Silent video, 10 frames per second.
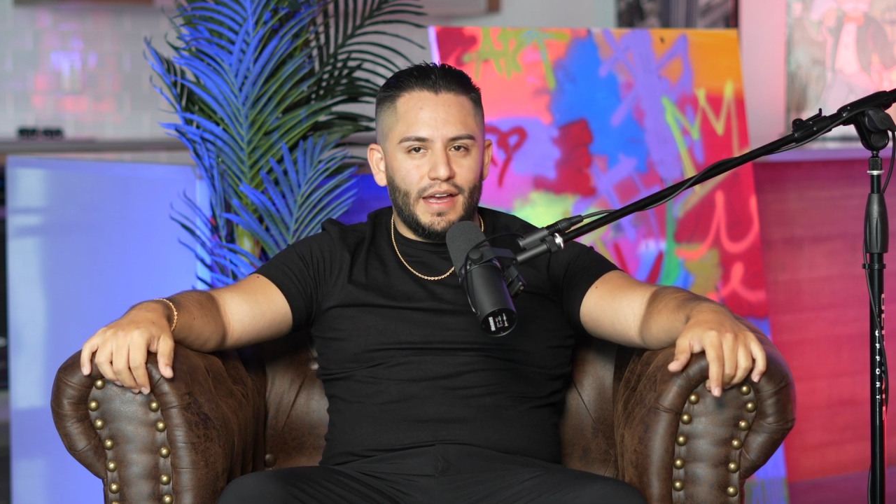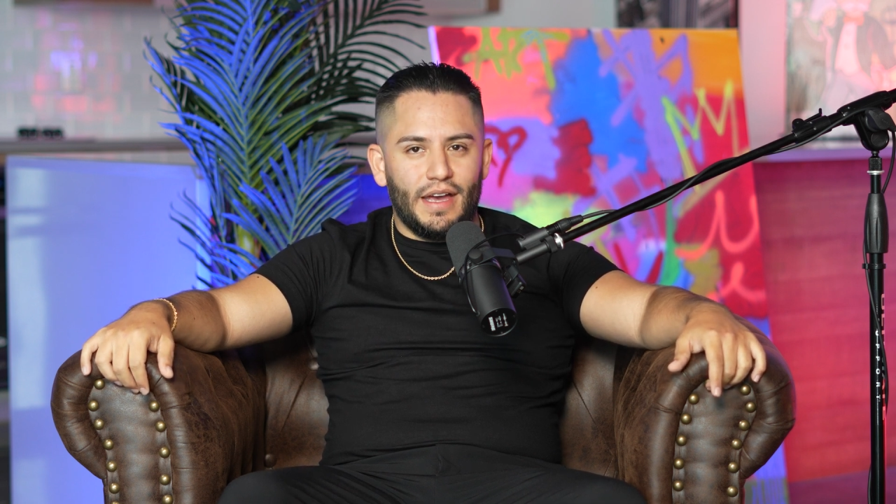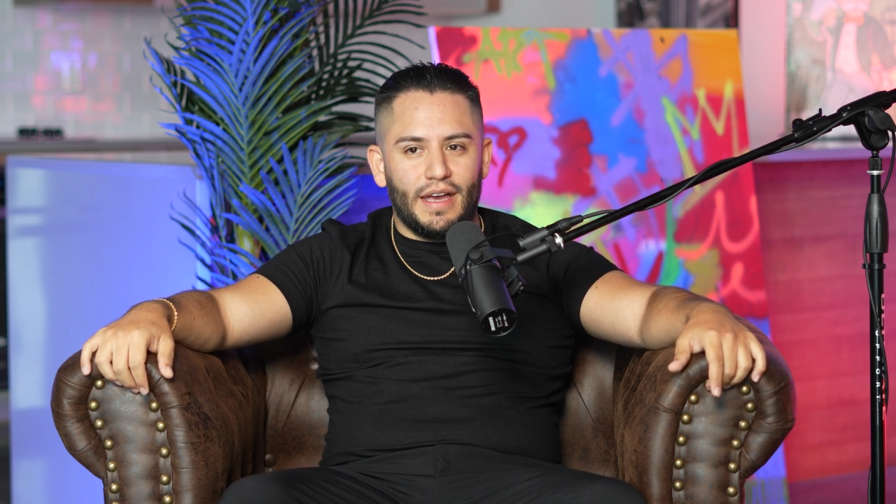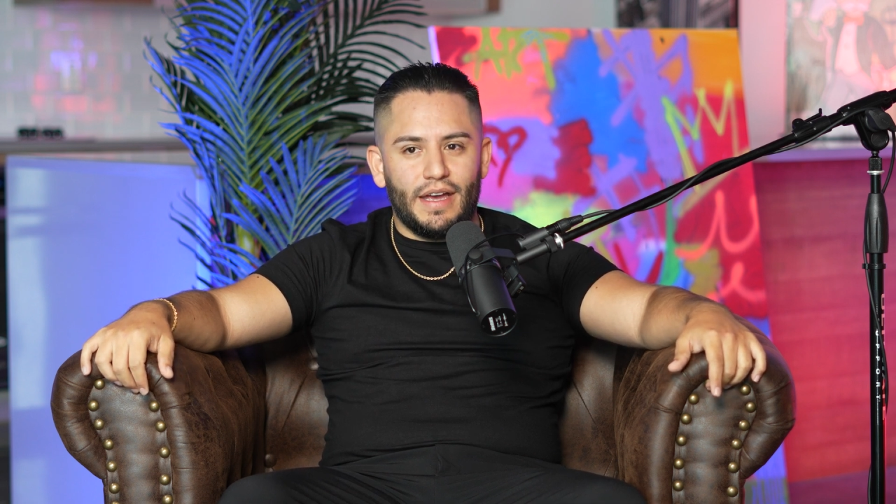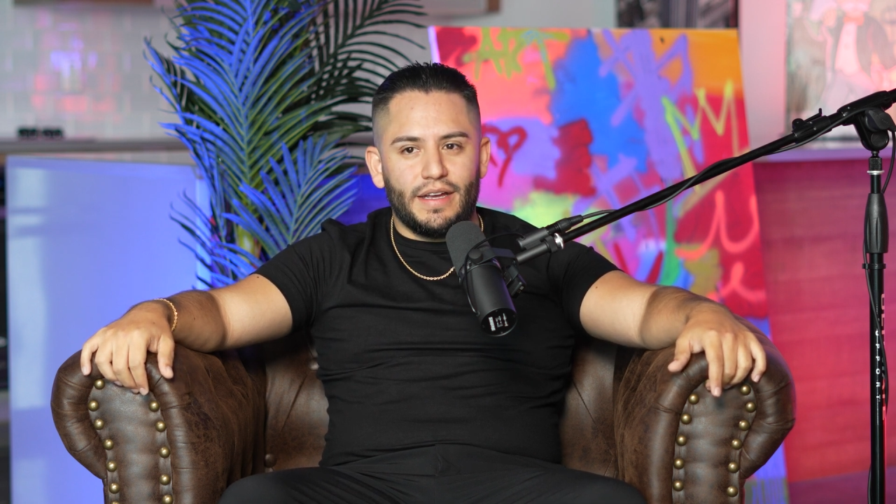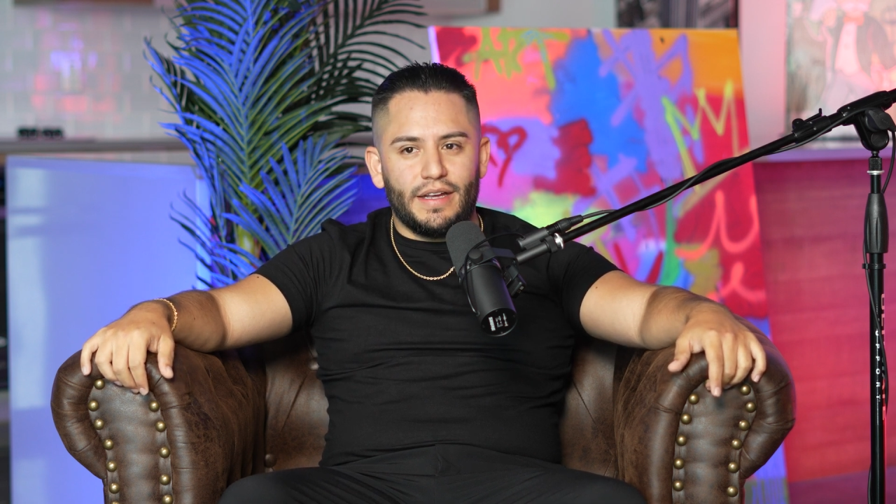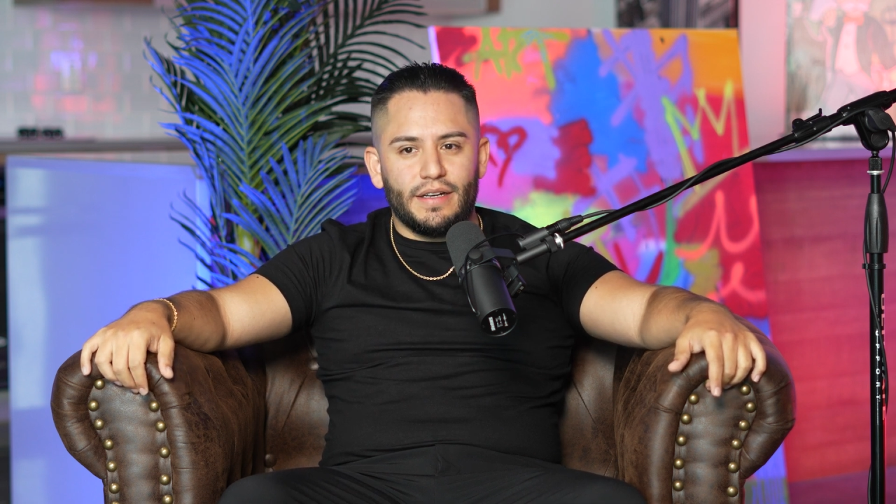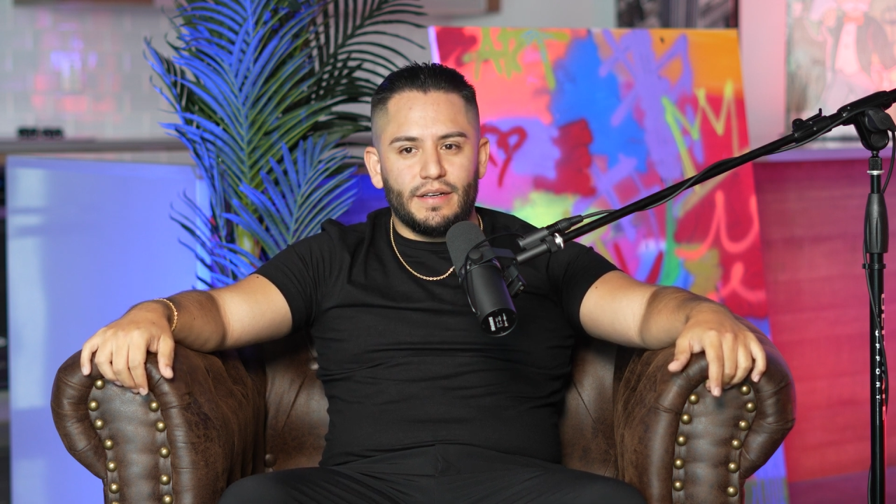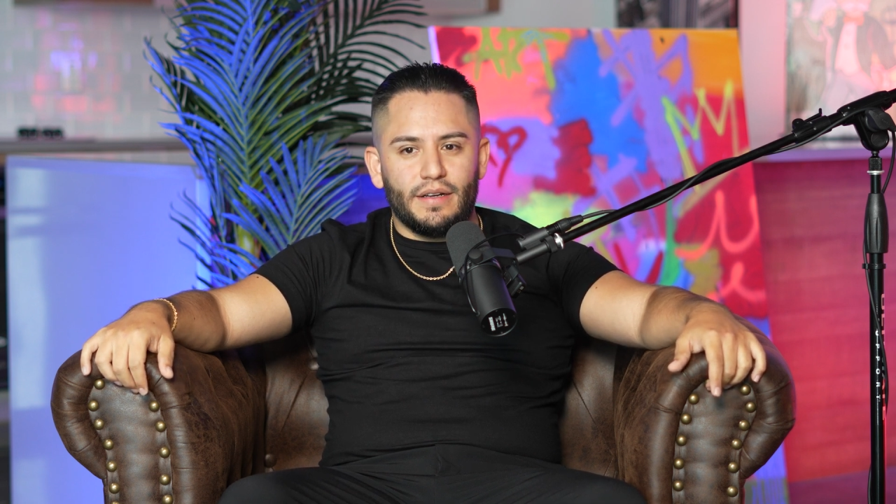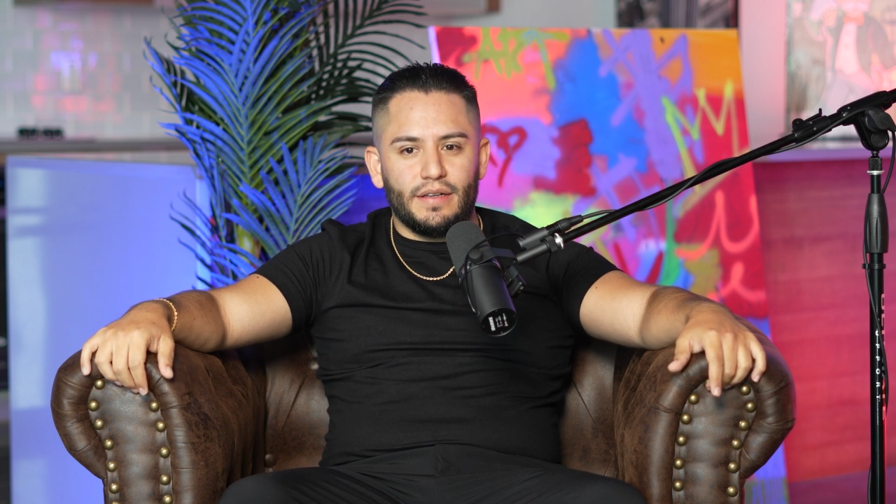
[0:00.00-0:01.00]

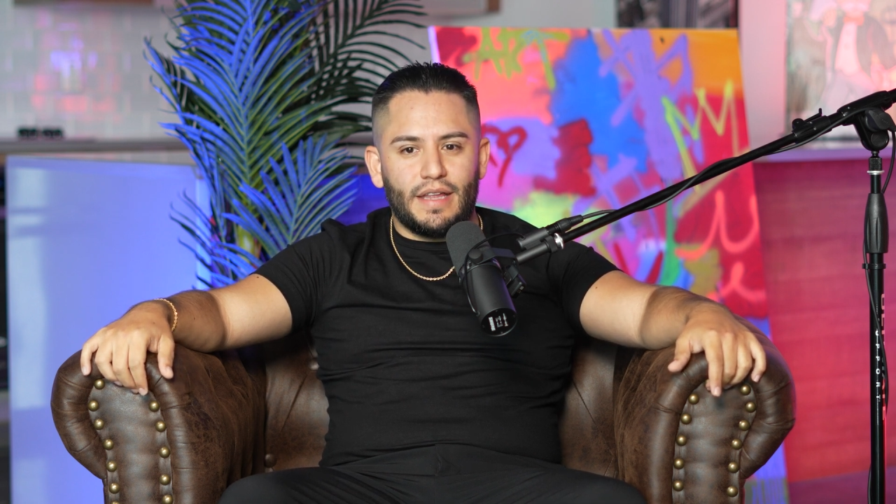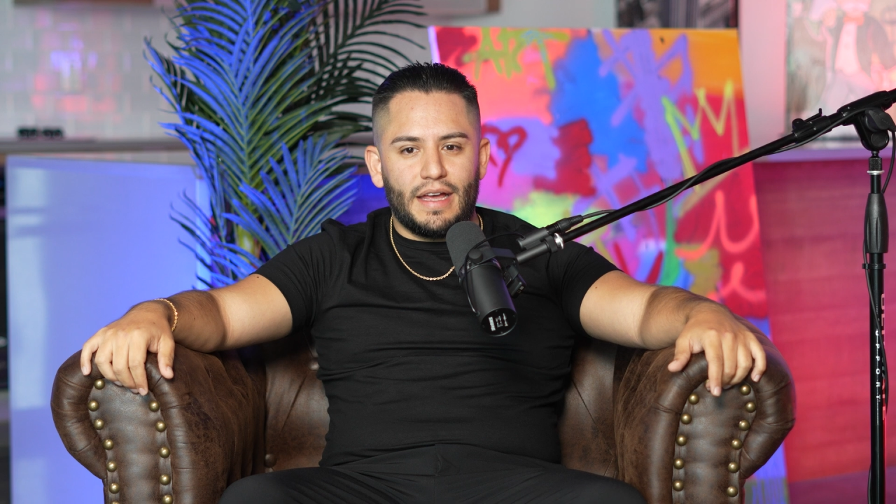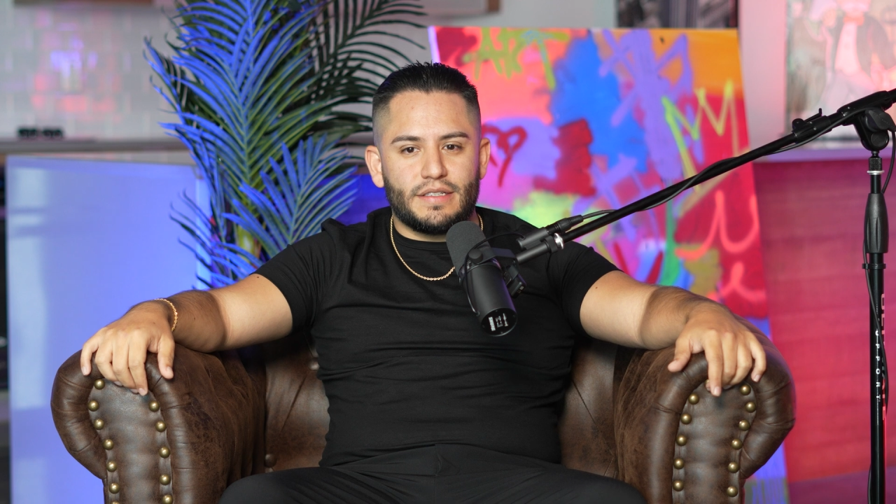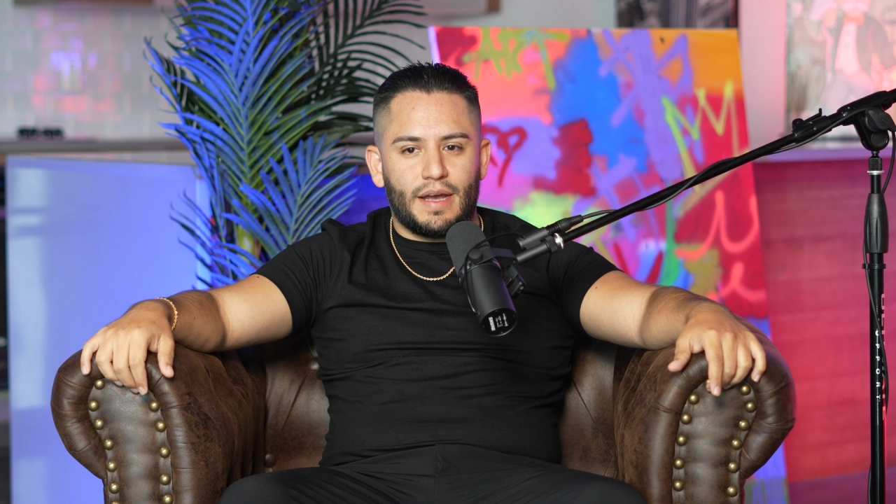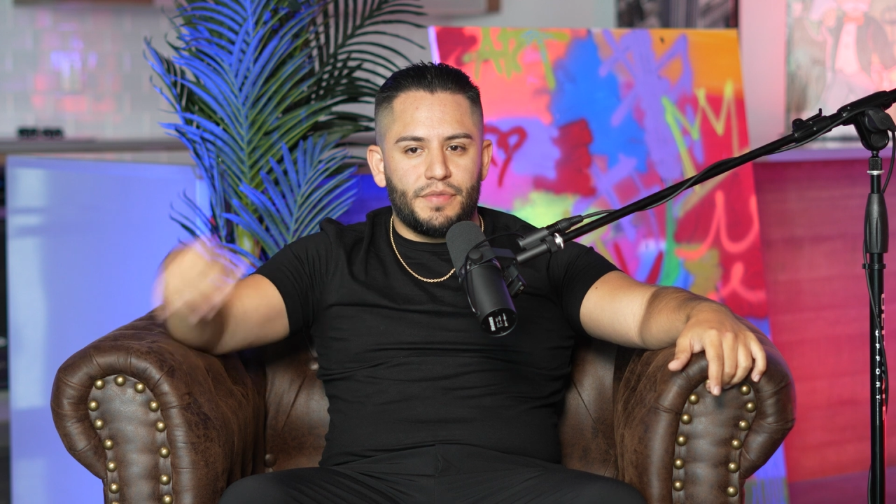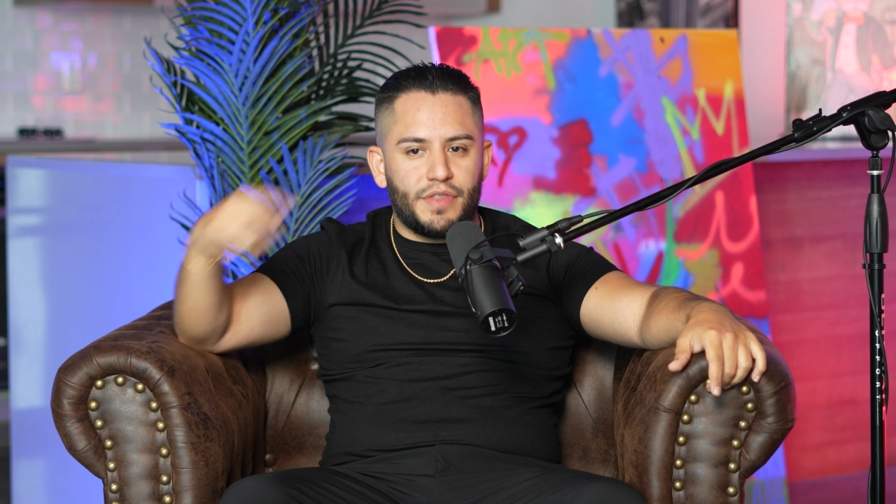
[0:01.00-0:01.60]
And I'm